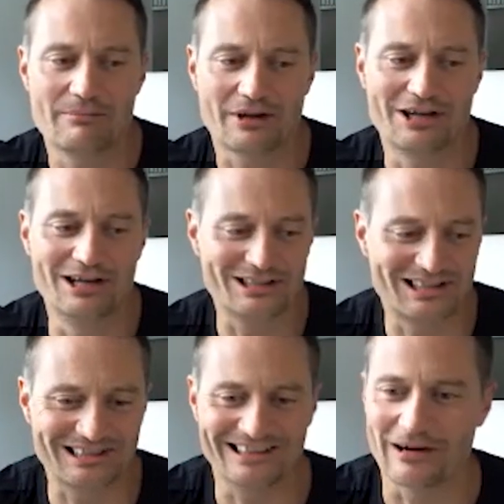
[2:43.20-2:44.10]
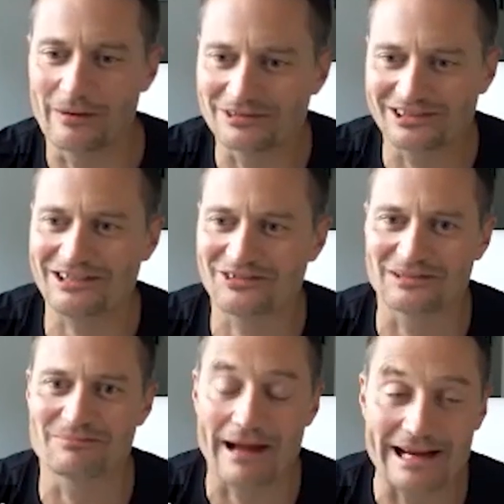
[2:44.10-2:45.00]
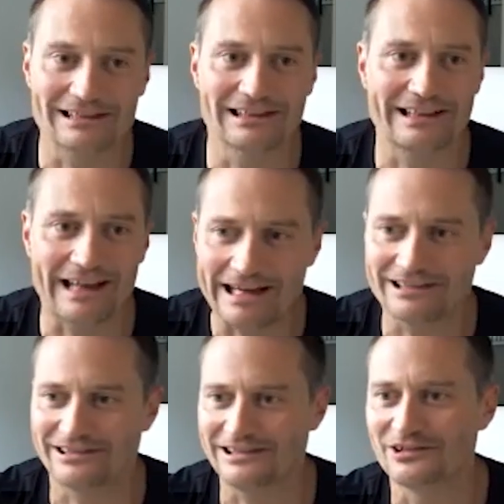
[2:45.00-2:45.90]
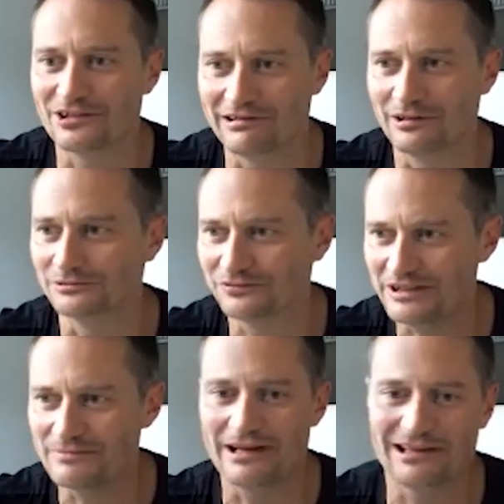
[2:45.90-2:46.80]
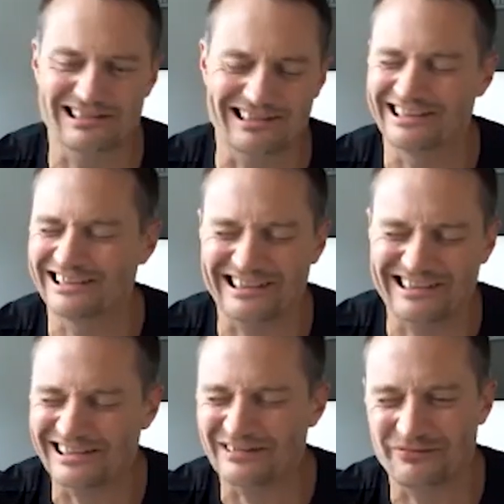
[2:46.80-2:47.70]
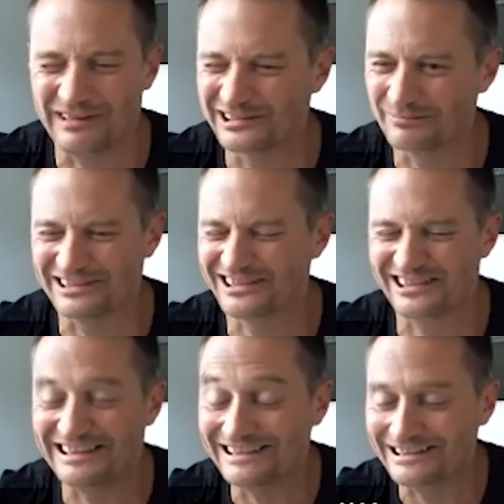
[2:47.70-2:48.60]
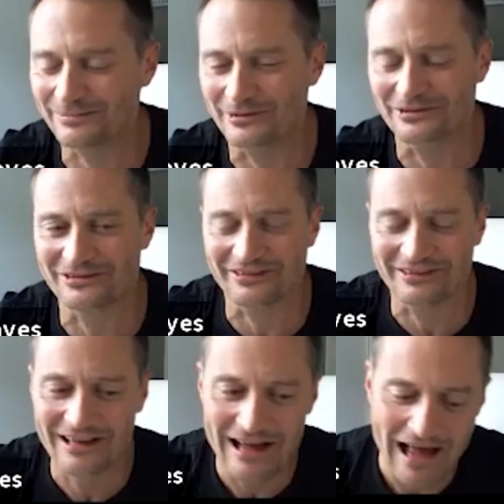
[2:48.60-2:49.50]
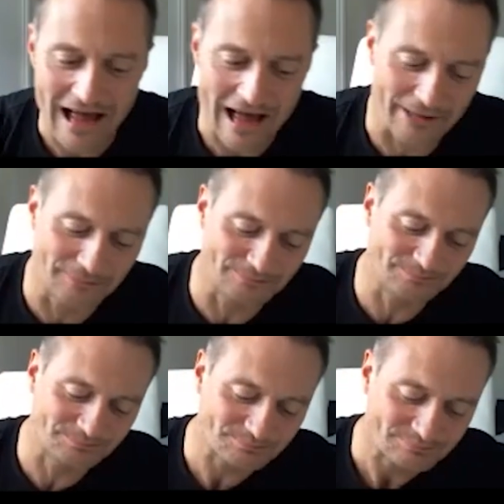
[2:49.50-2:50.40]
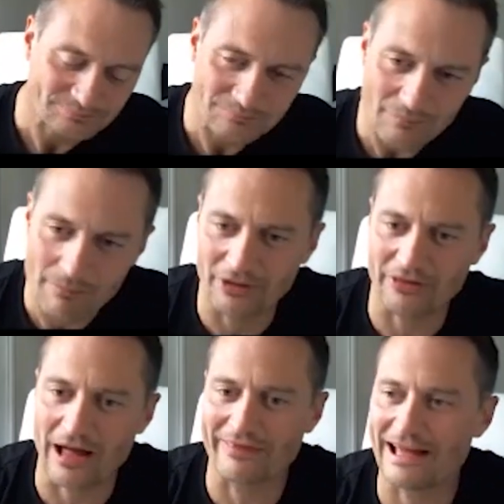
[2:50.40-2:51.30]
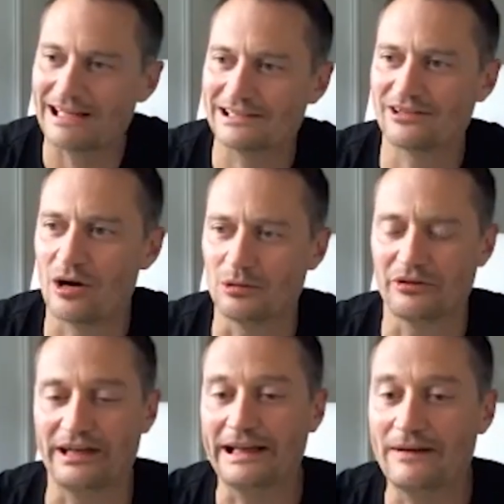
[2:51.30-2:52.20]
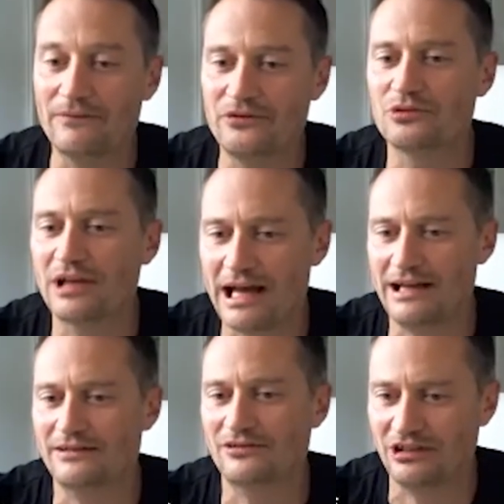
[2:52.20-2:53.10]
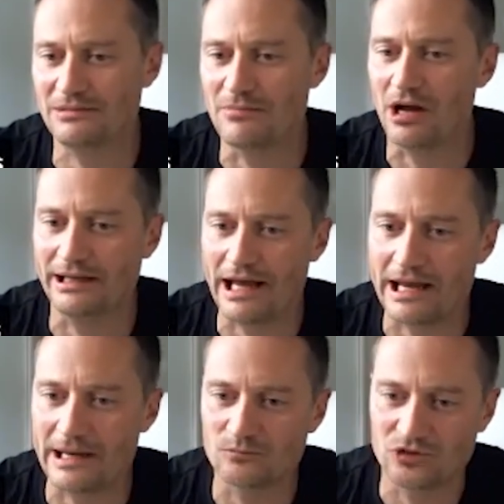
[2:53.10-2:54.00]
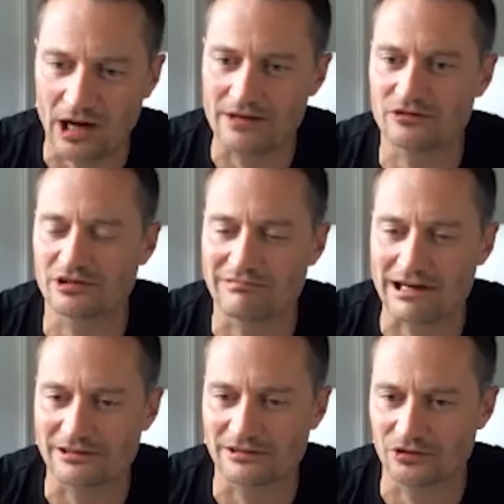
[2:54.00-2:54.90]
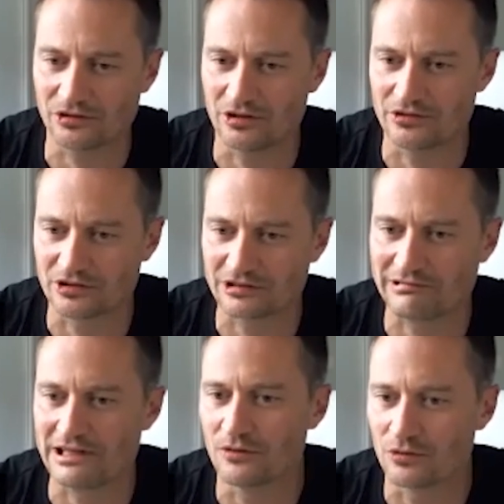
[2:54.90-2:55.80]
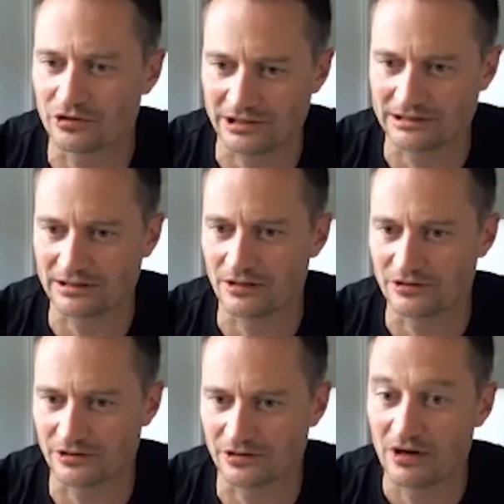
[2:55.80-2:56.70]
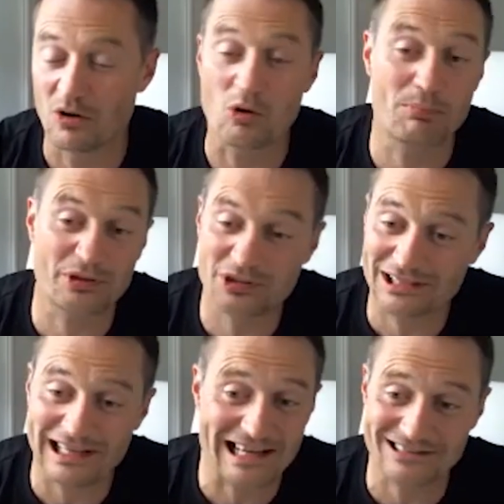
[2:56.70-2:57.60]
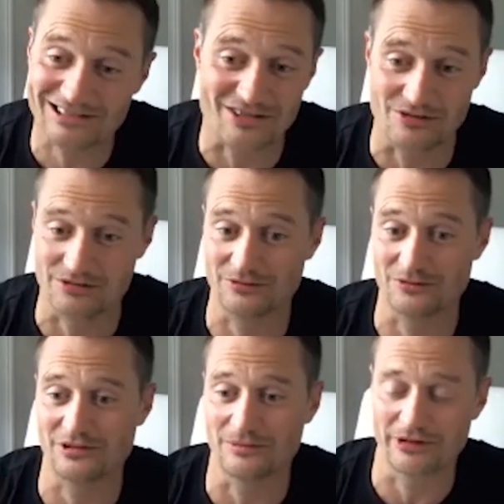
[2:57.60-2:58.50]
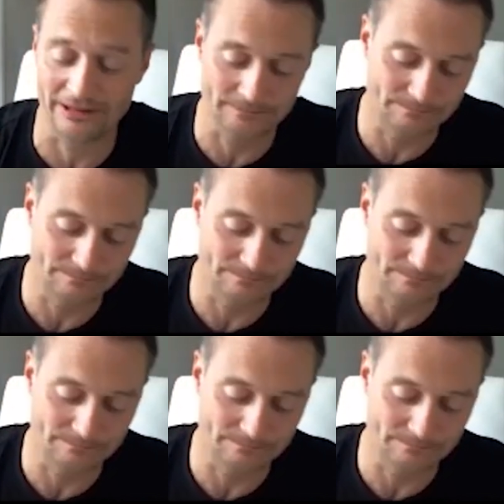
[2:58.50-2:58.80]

because, you know, I was teaching mainly 18-year-old females, and I kind of felt a bit seedy, to be honest with you. But that is the whole thing. If you can't see my name, change the resolution on your screen or sit closer or put your glasses on or something.